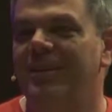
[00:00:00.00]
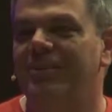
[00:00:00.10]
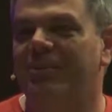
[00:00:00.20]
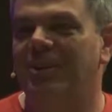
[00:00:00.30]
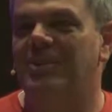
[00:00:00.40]
The
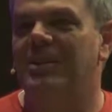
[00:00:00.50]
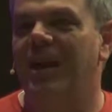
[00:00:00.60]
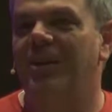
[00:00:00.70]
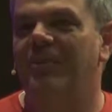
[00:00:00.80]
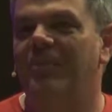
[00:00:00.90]
first
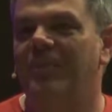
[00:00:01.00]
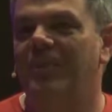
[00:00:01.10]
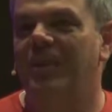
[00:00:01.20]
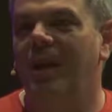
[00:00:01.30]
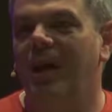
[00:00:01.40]
time
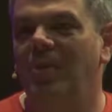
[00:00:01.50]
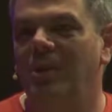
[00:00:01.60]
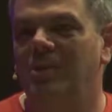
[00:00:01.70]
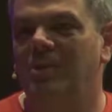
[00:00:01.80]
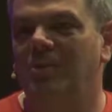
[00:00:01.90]
I
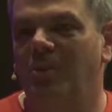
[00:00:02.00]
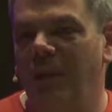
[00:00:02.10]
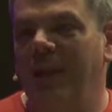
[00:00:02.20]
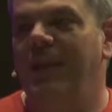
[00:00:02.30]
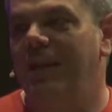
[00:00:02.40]
went to
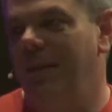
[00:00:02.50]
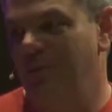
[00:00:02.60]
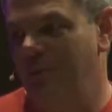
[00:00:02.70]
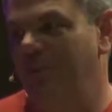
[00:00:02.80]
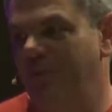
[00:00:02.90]
Romania, that
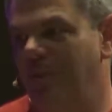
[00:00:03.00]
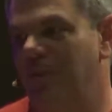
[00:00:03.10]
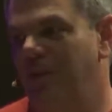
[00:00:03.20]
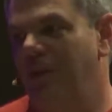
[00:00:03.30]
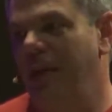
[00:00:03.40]
was my first
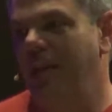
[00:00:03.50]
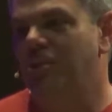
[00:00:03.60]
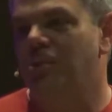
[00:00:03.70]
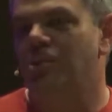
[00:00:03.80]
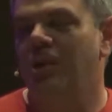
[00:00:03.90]

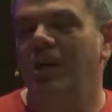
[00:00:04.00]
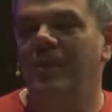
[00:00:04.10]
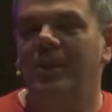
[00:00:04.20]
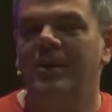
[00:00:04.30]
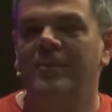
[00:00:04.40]
international
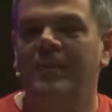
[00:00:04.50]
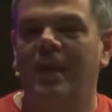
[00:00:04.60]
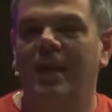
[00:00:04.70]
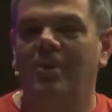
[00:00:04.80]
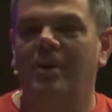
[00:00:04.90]
trip,
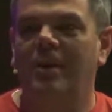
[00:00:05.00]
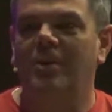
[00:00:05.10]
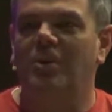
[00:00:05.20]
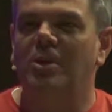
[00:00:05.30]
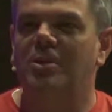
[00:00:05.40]
and we were in
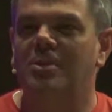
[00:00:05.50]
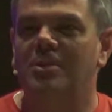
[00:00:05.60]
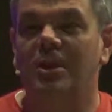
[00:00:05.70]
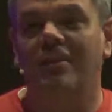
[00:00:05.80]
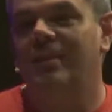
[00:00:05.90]
the worship
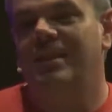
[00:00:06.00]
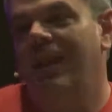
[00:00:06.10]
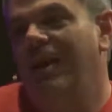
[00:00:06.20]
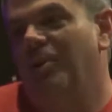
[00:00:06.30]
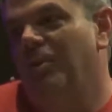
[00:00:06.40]
service, and
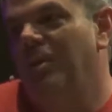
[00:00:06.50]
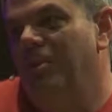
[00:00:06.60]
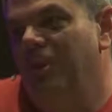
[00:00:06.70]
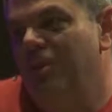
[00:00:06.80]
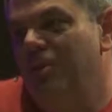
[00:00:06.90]
I don't
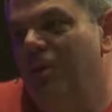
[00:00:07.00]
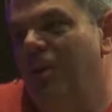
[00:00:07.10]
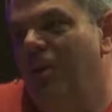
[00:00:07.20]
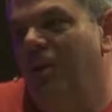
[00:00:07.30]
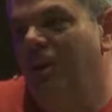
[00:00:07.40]
remember the
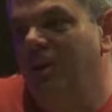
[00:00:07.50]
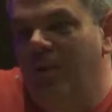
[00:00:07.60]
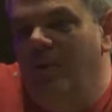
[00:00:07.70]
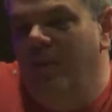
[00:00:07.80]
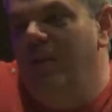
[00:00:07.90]
song,
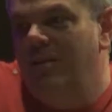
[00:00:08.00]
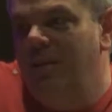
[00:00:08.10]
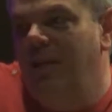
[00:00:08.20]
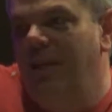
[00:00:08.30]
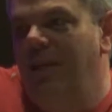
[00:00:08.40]
and they're
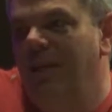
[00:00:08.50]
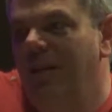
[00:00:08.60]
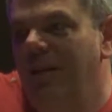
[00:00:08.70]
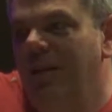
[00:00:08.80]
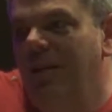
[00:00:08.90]
singing
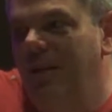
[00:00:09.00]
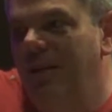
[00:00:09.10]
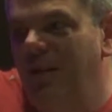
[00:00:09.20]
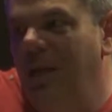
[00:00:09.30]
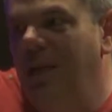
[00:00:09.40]
in
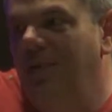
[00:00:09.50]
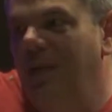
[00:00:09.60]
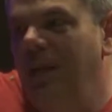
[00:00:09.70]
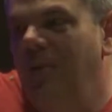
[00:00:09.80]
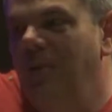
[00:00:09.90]
their native
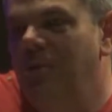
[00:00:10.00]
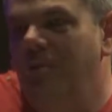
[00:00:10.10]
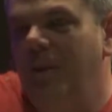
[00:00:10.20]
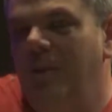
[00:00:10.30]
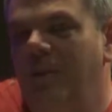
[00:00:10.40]
language,
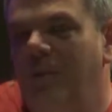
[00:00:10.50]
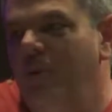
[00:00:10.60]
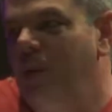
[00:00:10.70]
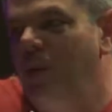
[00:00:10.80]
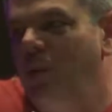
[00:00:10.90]
but
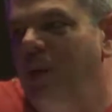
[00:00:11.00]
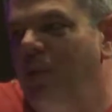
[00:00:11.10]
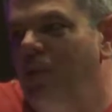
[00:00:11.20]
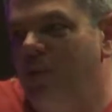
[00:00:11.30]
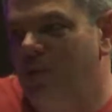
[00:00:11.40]
we
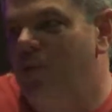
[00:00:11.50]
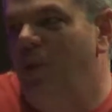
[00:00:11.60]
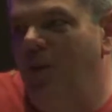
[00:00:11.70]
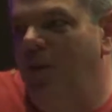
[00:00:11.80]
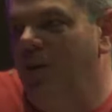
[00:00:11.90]
knew the
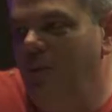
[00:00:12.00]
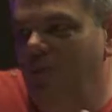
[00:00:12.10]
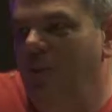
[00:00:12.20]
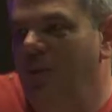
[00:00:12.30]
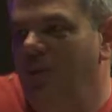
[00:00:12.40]
song
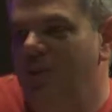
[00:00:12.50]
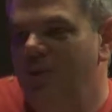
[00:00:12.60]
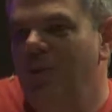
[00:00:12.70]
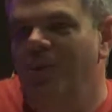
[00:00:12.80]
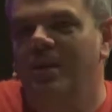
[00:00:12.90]
because we knew the
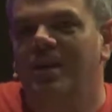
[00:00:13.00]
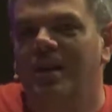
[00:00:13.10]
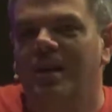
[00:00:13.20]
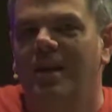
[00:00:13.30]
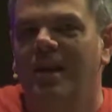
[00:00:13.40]
tune,
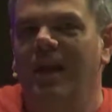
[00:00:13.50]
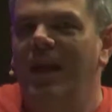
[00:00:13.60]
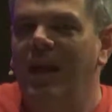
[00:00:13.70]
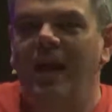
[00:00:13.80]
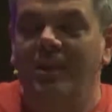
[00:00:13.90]
and
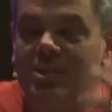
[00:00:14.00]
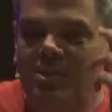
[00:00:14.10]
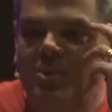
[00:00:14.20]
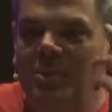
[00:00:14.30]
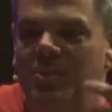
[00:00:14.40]
I
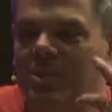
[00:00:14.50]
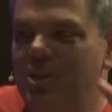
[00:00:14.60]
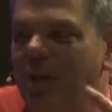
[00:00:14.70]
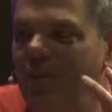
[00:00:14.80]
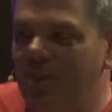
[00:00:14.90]
just remember
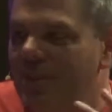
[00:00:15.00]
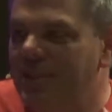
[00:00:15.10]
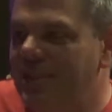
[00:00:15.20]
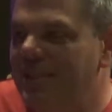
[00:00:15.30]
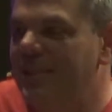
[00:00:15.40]
John
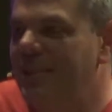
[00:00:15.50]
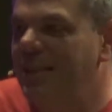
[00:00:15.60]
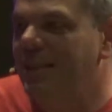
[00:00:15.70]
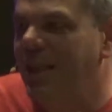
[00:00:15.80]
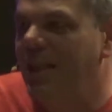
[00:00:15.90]

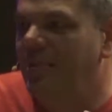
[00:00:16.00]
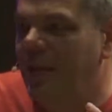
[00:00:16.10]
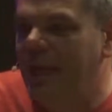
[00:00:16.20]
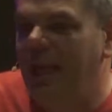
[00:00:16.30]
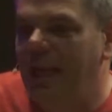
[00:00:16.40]
3:16 like
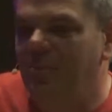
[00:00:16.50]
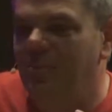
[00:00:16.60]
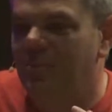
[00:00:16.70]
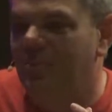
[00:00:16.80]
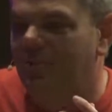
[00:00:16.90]

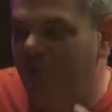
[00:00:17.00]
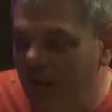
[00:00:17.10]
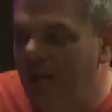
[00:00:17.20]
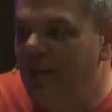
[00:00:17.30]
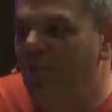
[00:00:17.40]
became
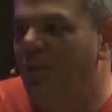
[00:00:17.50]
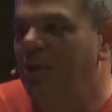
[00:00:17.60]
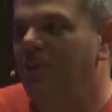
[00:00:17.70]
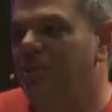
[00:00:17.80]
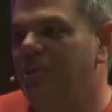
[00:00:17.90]
very
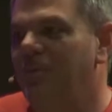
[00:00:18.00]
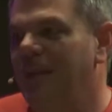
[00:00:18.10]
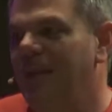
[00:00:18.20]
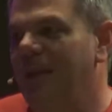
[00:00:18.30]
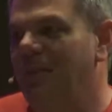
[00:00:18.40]
real to
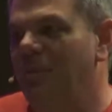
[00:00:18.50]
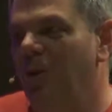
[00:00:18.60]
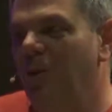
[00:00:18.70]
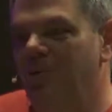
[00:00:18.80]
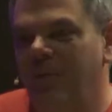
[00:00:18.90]
me in that
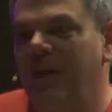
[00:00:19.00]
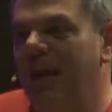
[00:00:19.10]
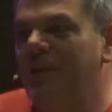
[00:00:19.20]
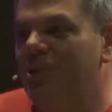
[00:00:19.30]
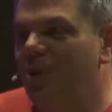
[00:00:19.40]
moment. For
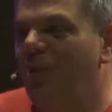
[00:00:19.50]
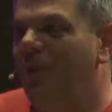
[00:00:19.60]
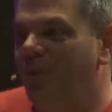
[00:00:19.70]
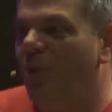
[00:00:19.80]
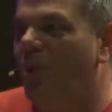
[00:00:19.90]
God so
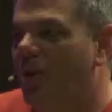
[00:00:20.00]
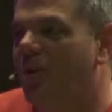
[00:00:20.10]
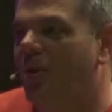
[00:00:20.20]
loved the world.